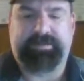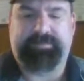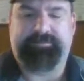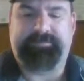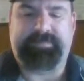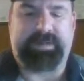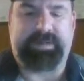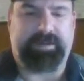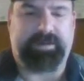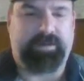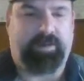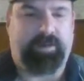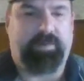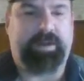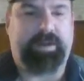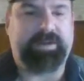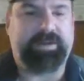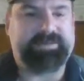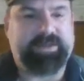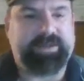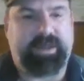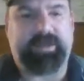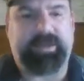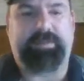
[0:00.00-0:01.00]
They don't
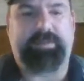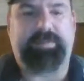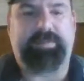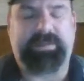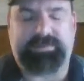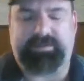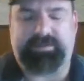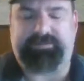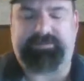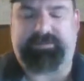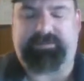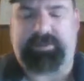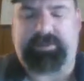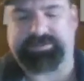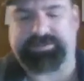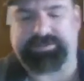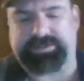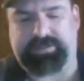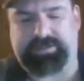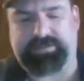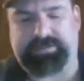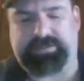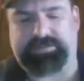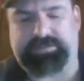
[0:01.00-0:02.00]
want to talk about their
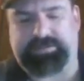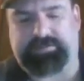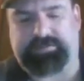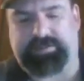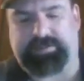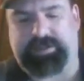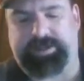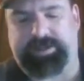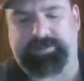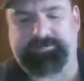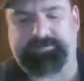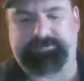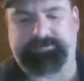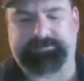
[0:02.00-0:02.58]
falsehoods, right?